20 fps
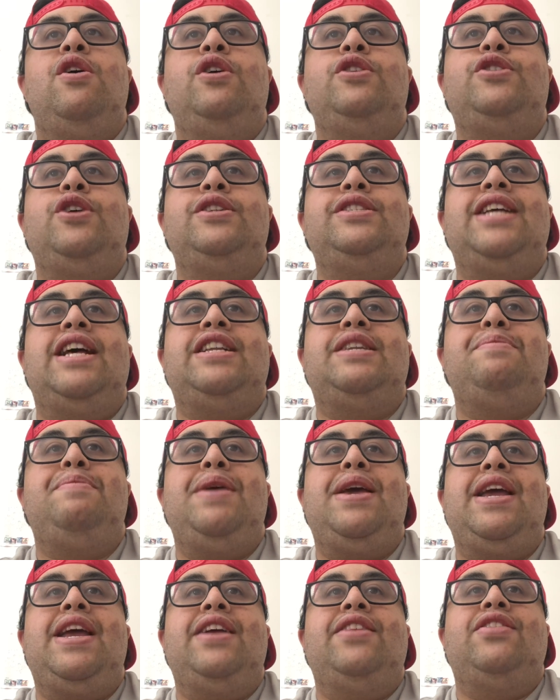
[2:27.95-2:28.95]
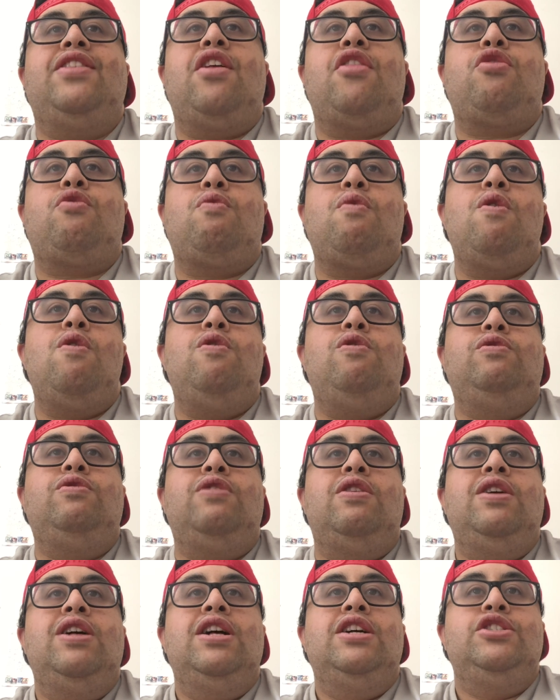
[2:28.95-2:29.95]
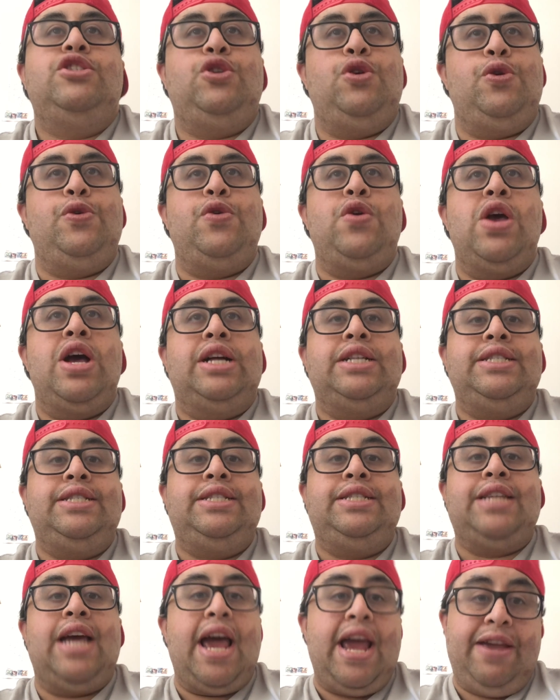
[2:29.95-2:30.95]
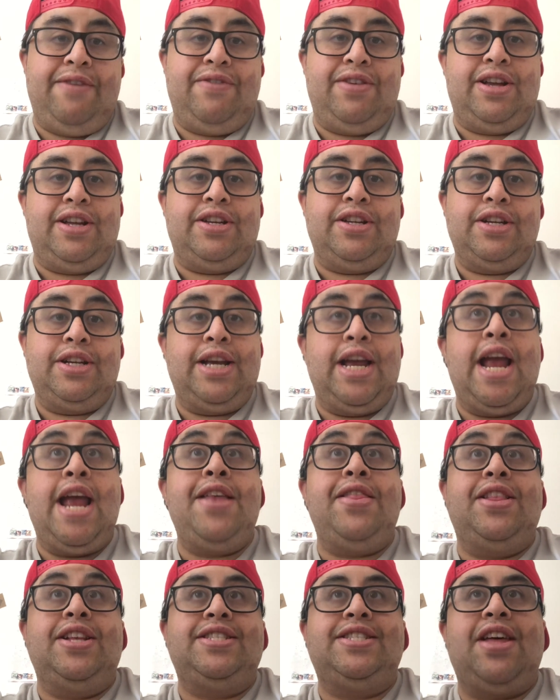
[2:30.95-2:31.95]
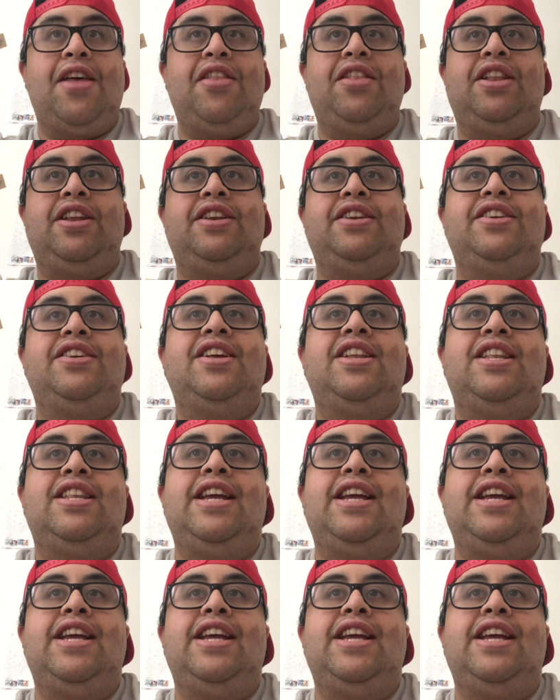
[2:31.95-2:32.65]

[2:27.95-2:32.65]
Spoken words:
turns out to be in the thrall to David, Kiefer Sutherland,